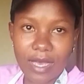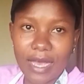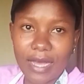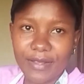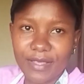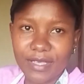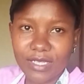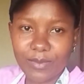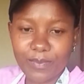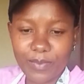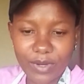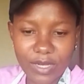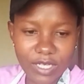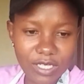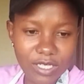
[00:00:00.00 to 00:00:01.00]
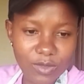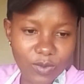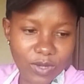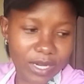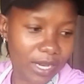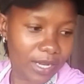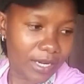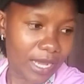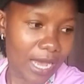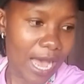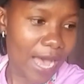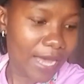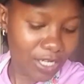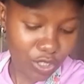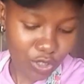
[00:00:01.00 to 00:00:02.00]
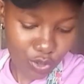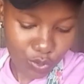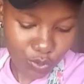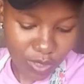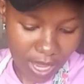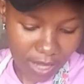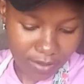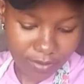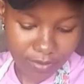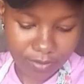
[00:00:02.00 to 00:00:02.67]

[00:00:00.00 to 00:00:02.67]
At this point, we can add sugar.